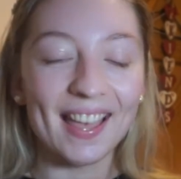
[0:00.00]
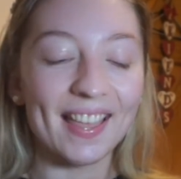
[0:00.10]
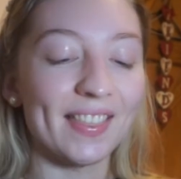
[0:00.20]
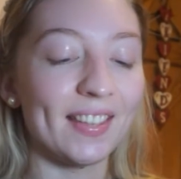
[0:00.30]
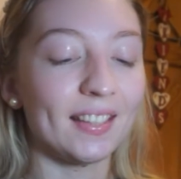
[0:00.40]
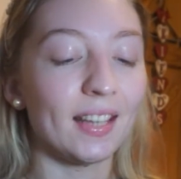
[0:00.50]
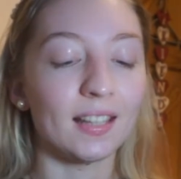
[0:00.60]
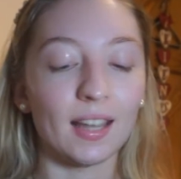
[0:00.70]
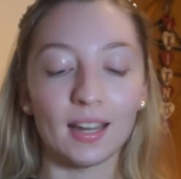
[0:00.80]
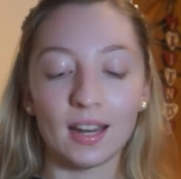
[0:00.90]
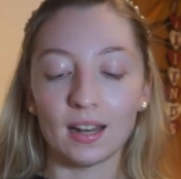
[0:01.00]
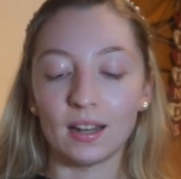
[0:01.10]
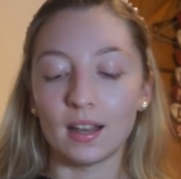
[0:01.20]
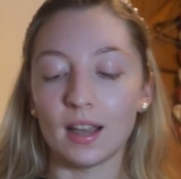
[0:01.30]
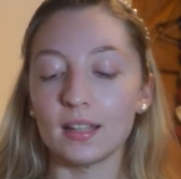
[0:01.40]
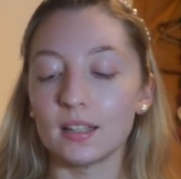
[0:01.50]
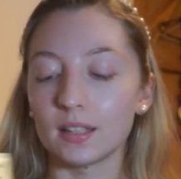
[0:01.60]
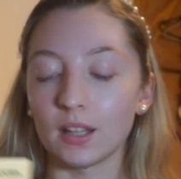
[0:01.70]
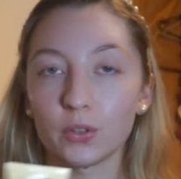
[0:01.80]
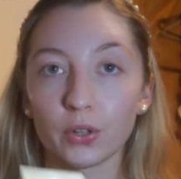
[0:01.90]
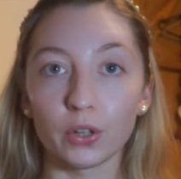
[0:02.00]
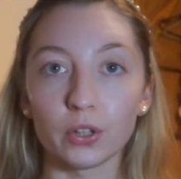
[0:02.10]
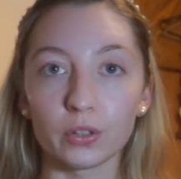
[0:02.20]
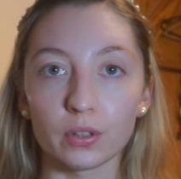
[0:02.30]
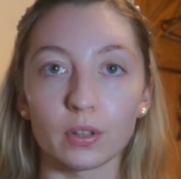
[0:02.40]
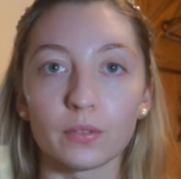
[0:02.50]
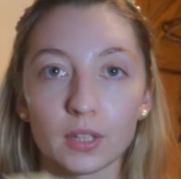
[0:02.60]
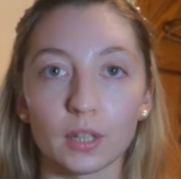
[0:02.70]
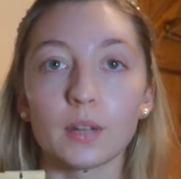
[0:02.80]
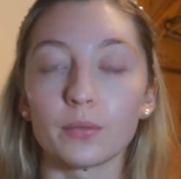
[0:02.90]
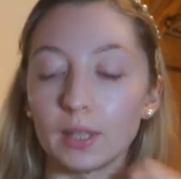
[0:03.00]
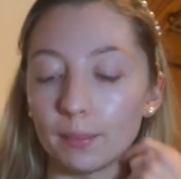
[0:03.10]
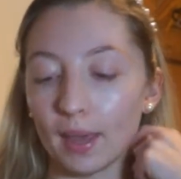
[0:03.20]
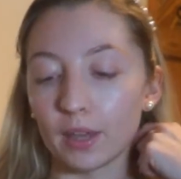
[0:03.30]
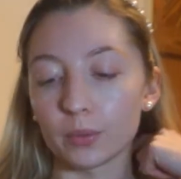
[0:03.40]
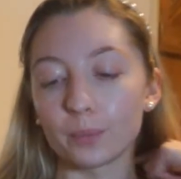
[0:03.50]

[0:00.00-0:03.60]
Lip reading: This is a light skin tone because obviously I am really pale.